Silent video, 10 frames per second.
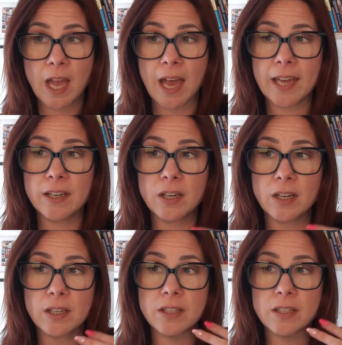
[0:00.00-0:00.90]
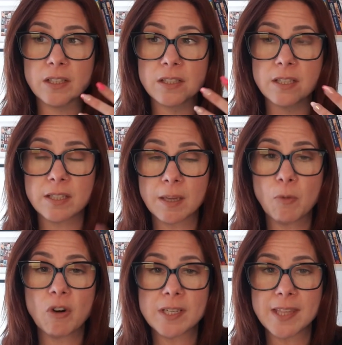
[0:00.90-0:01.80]
And to
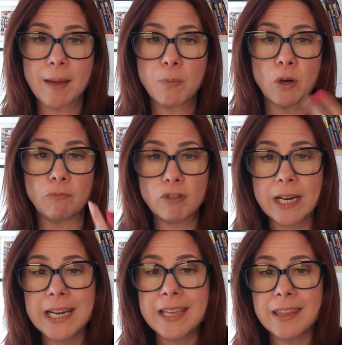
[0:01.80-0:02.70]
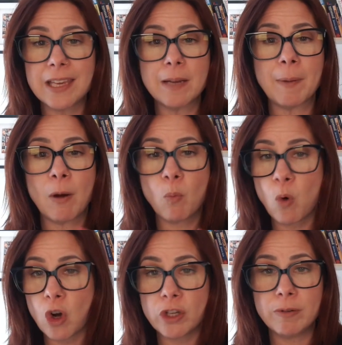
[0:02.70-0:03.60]
summarise that point, really think about
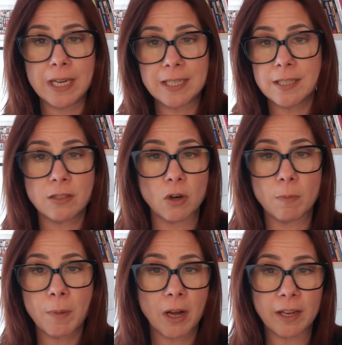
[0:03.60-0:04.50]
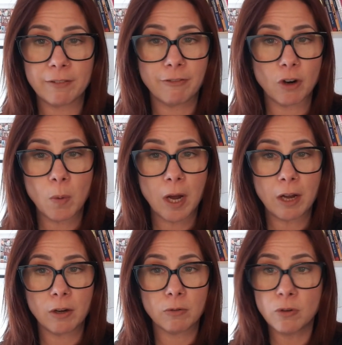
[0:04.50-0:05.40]
what you need to stop buying for a while.